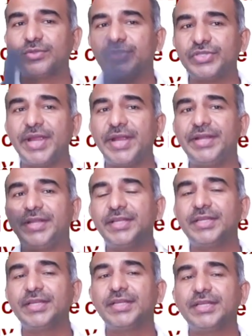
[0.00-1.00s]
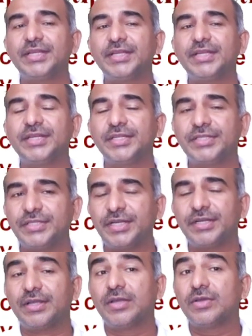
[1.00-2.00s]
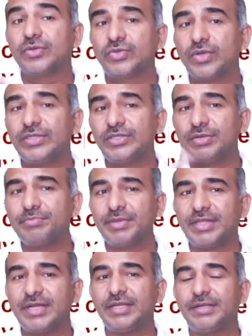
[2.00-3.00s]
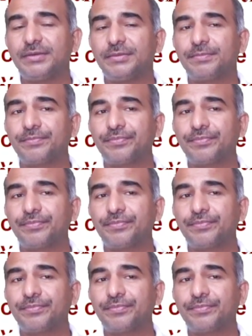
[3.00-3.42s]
So GIT generate. So in sympathetic